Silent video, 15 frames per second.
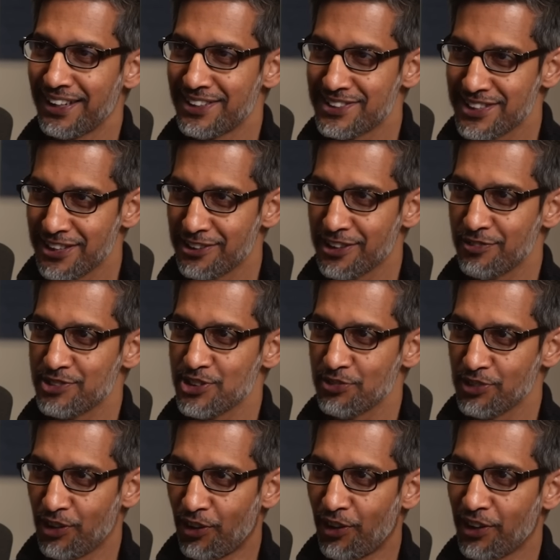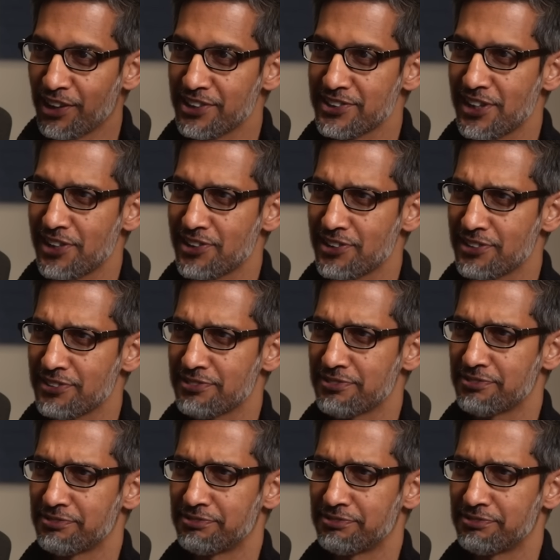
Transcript: incentives of the organization,